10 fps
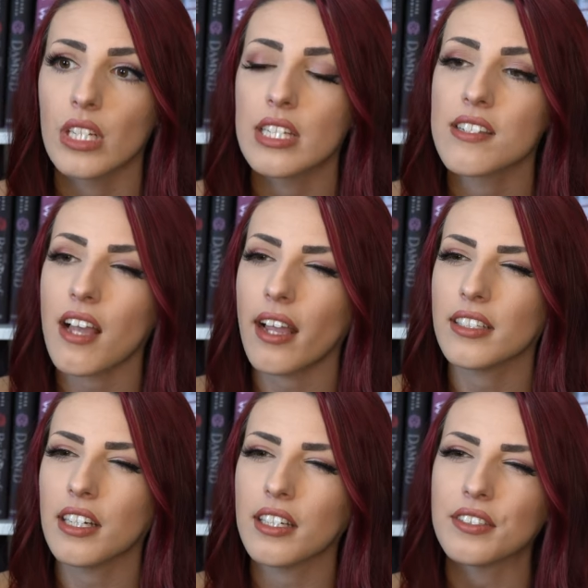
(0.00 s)
is
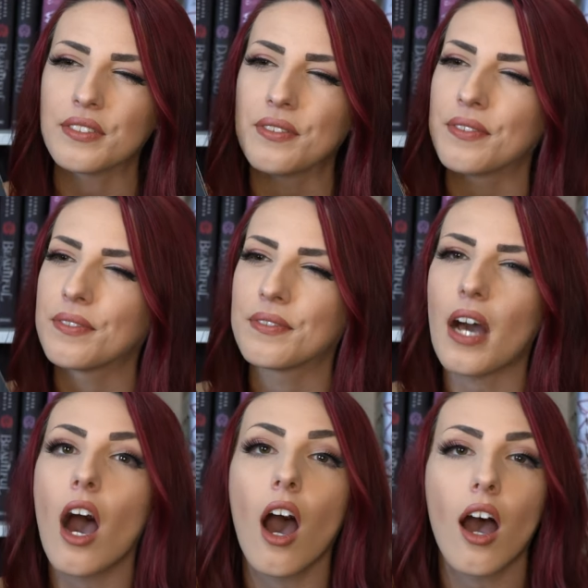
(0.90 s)
kind of
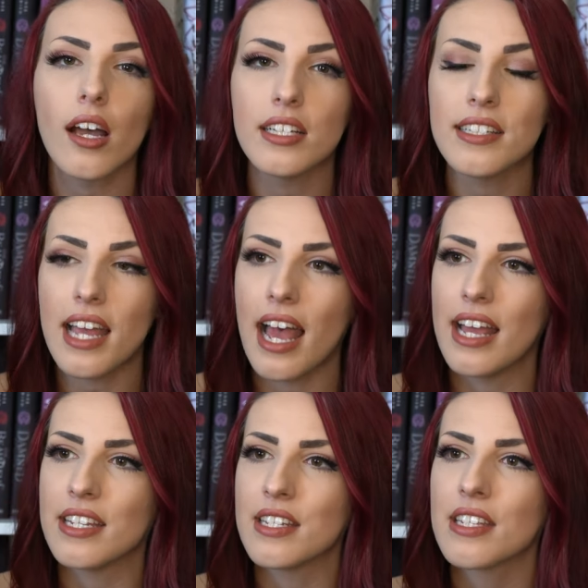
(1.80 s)
odd
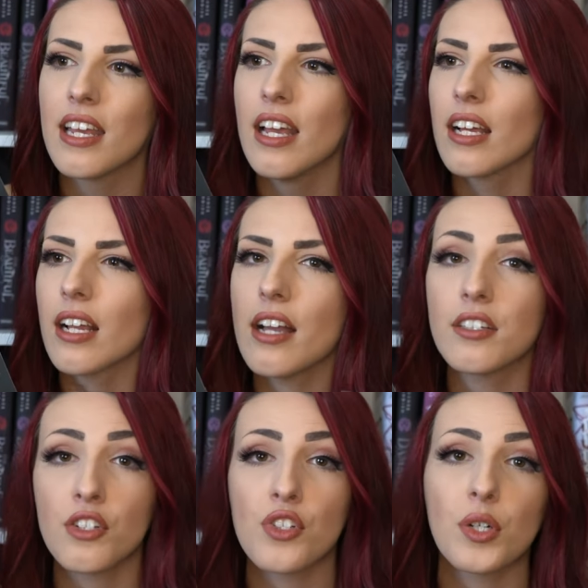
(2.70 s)
and kind
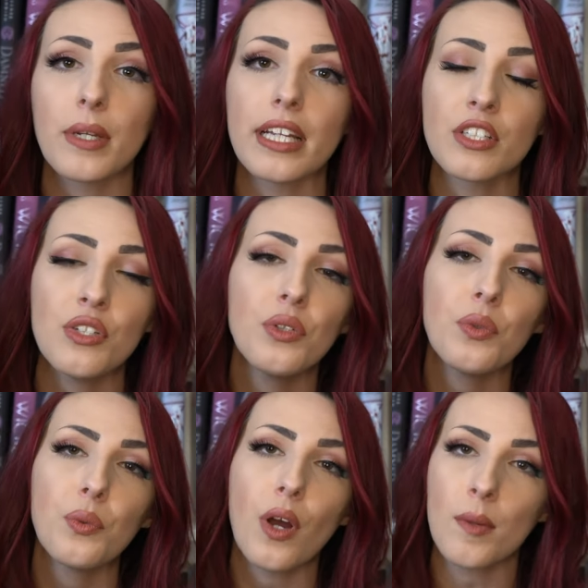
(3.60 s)
of disturbing
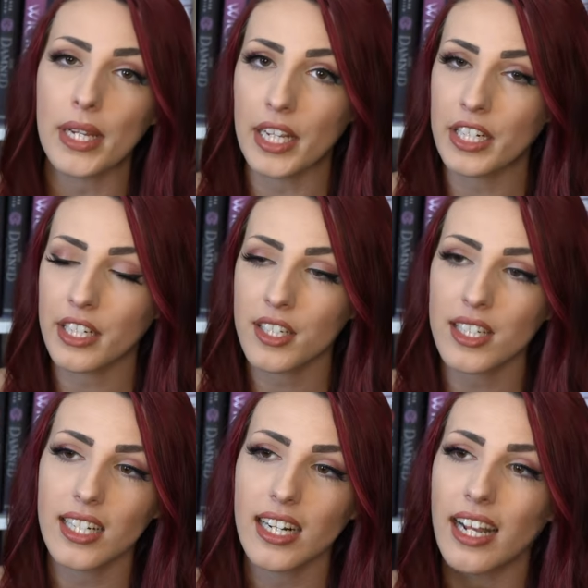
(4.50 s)
to our main
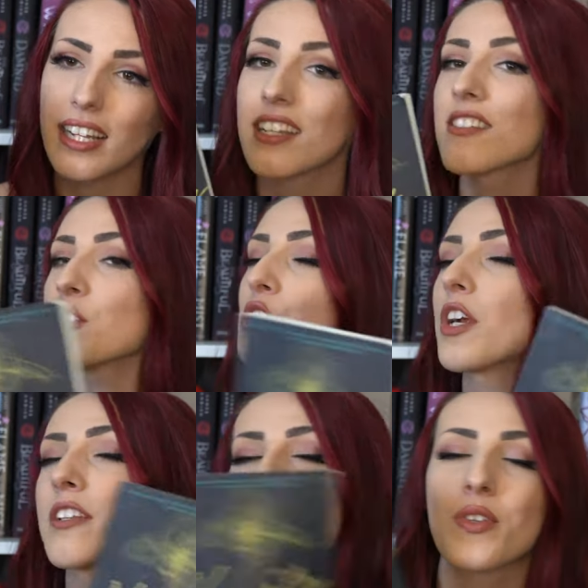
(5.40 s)
character and it just
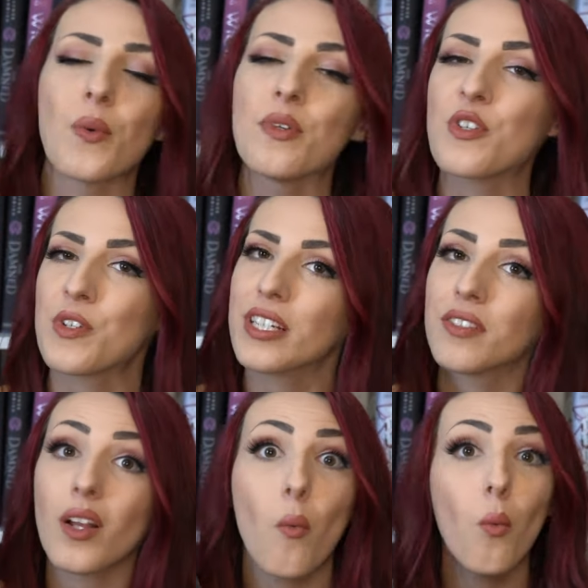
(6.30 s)
starts this whole mystery of
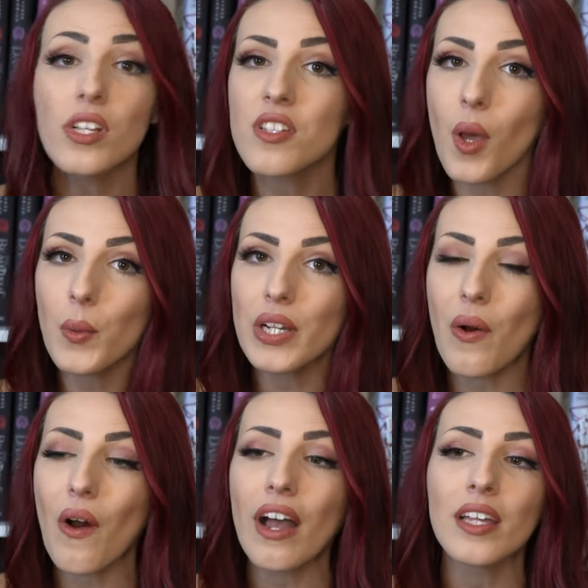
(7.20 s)
like what's going
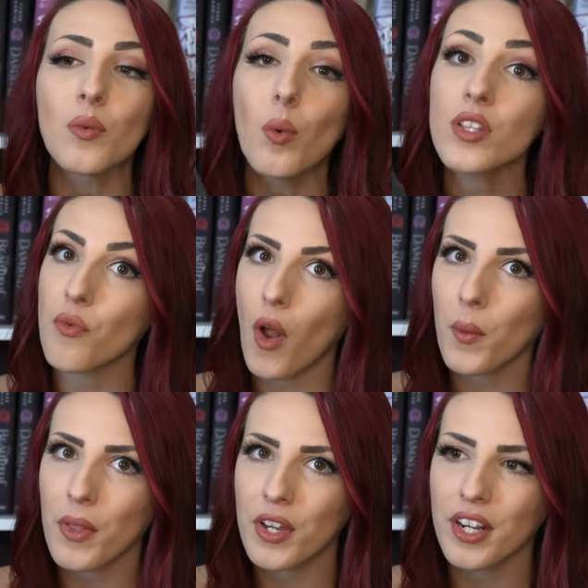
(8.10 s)
on what's
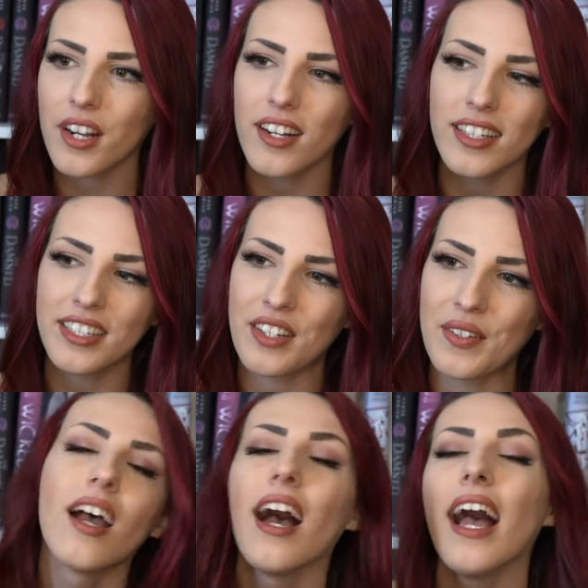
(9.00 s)
wrong with her you
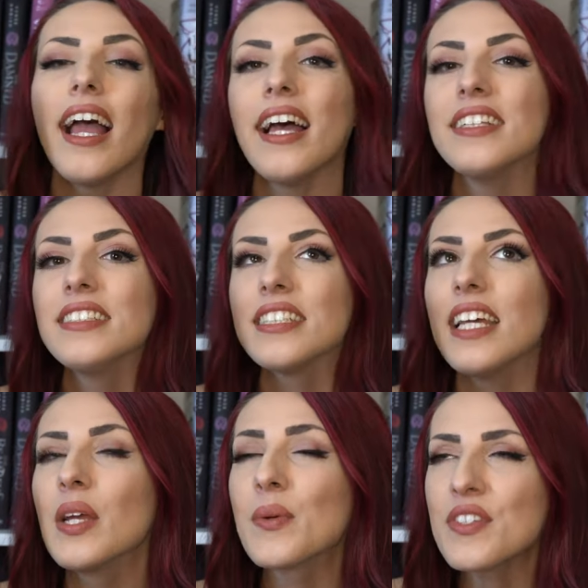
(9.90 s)
know and
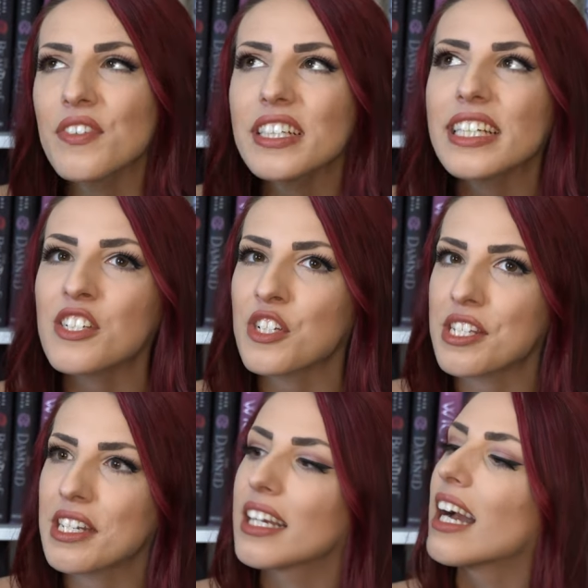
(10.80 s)
it was very
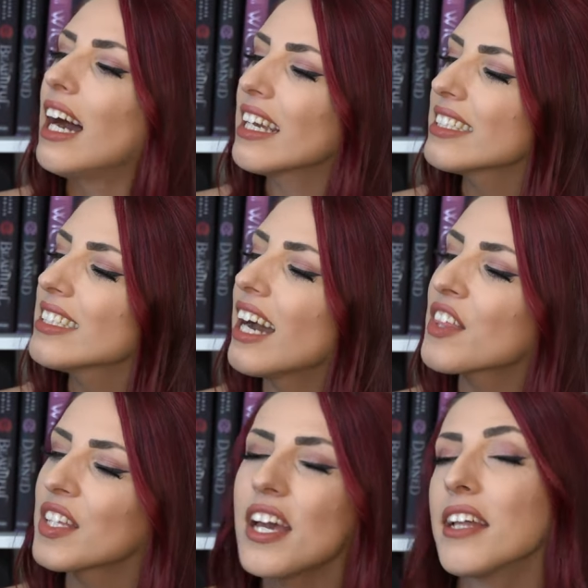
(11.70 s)
interesting i i
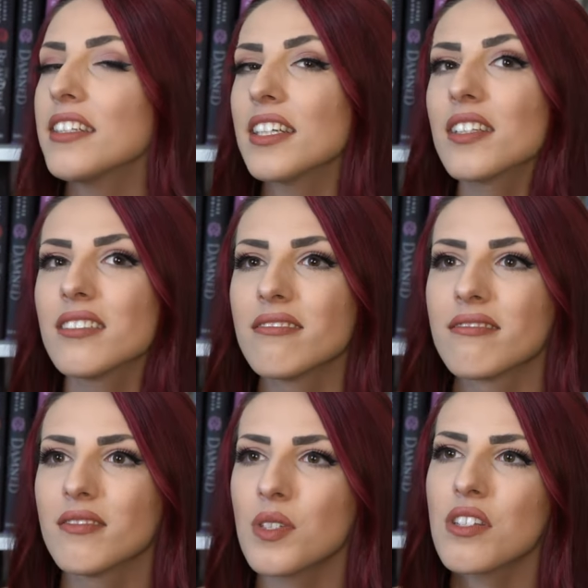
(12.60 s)
thought the ending
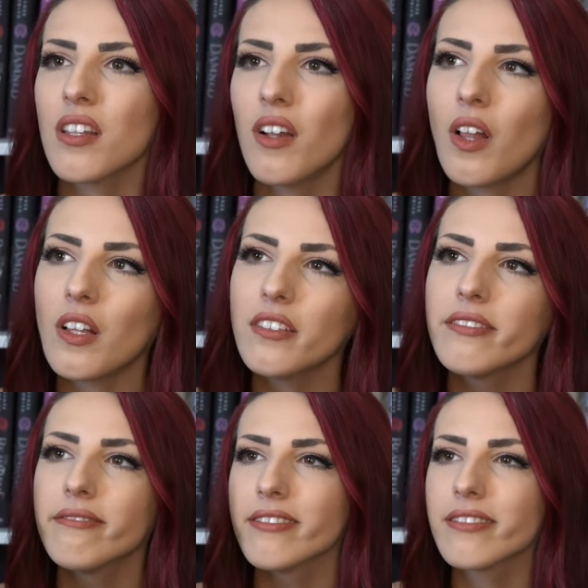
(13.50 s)
was a little